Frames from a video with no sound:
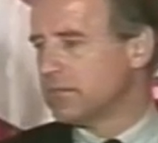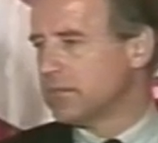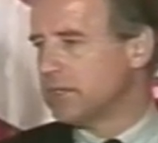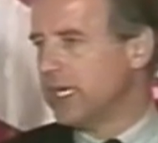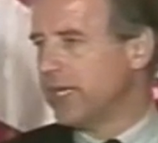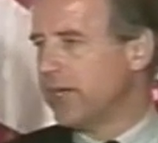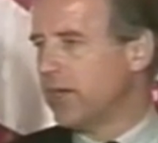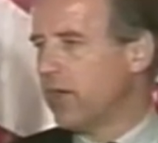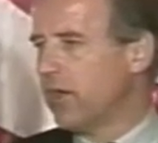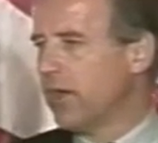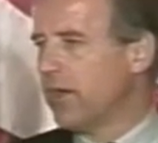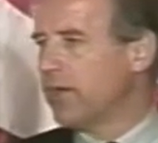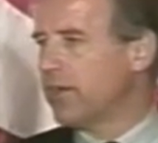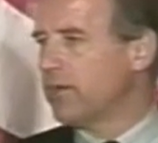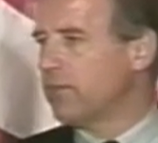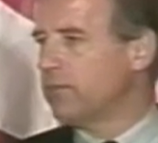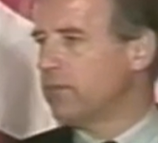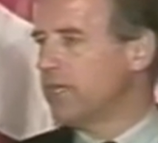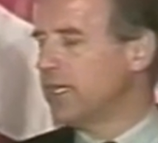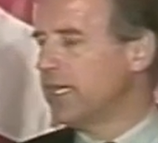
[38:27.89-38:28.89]
and
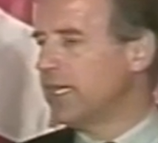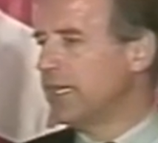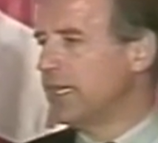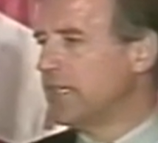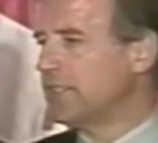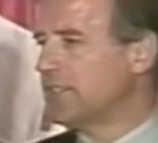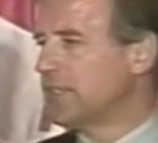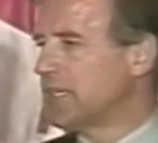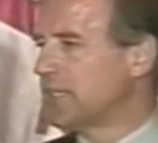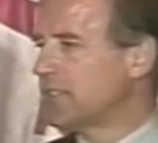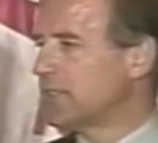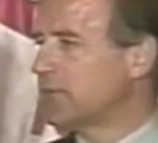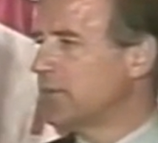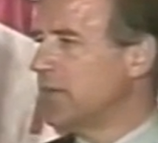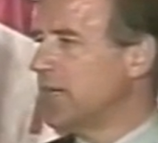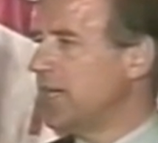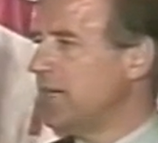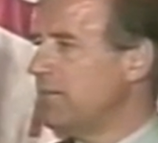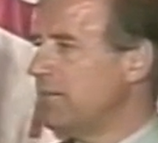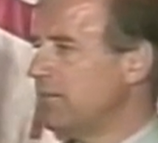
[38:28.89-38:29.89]
arguably, in its
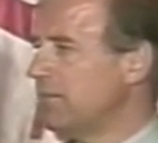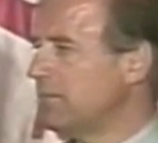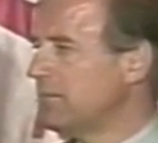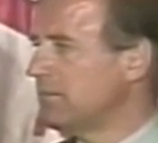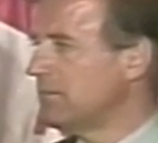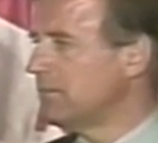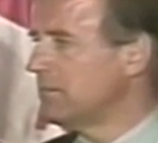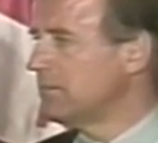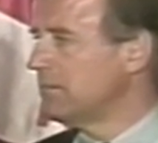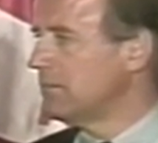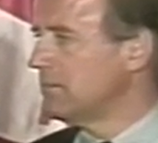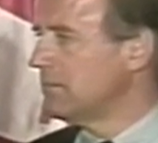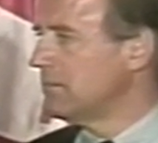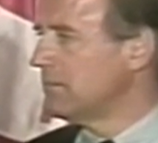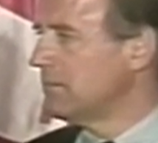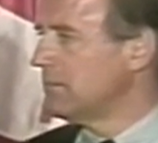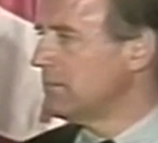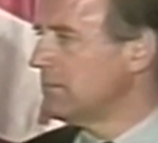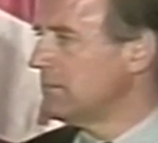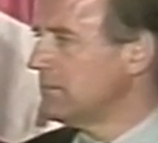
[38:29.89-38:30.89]
extreme,
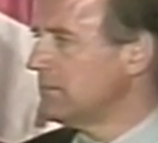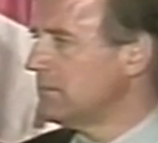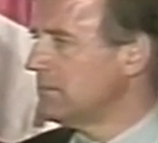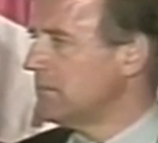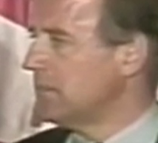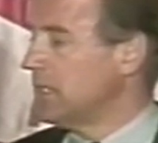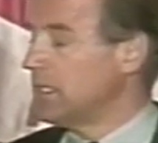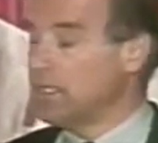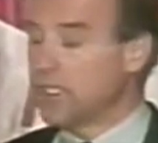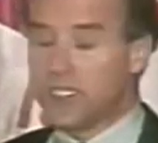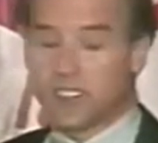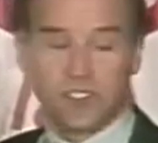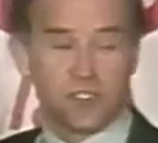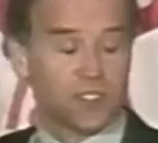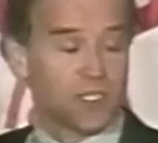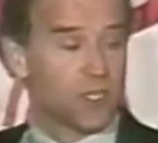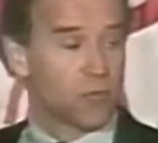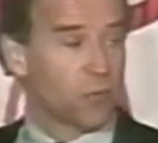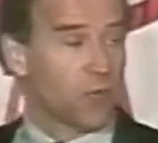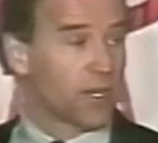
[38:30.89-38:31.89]
at least
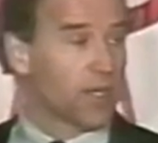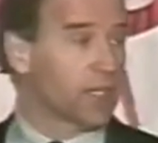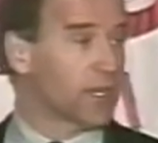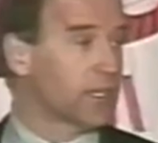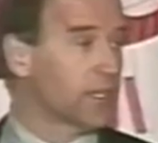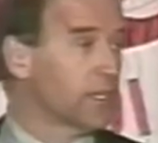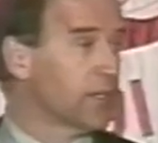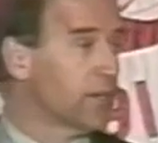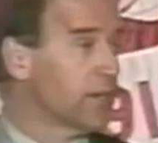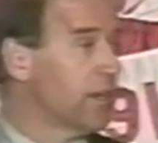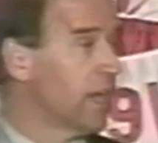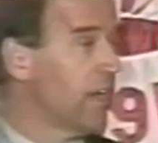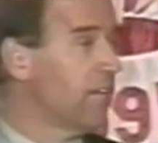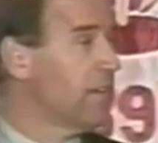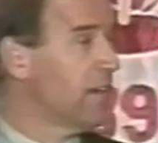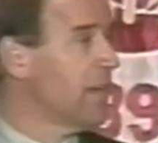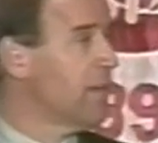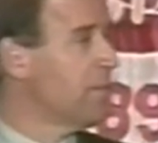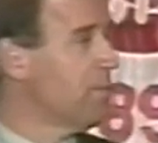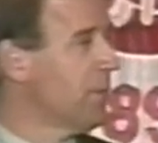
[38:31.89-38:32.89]
theoretically, could have
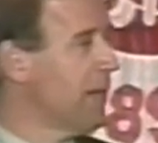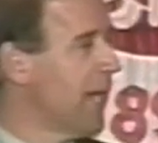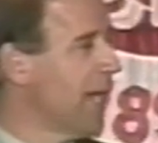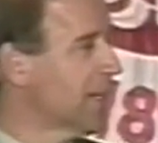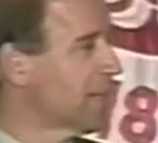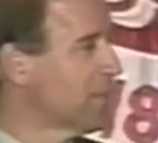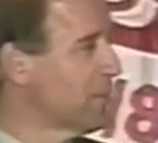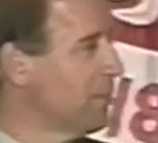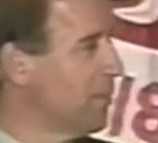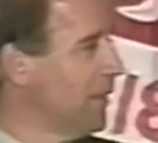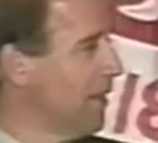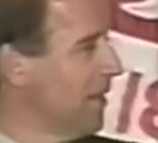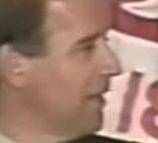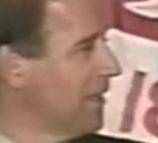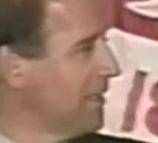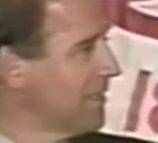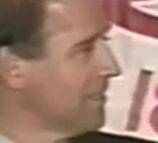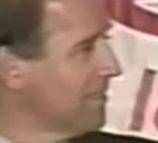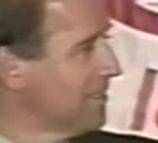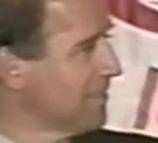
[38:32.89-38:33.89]
impact
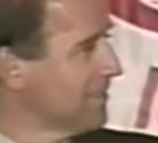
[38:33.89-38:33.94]
upon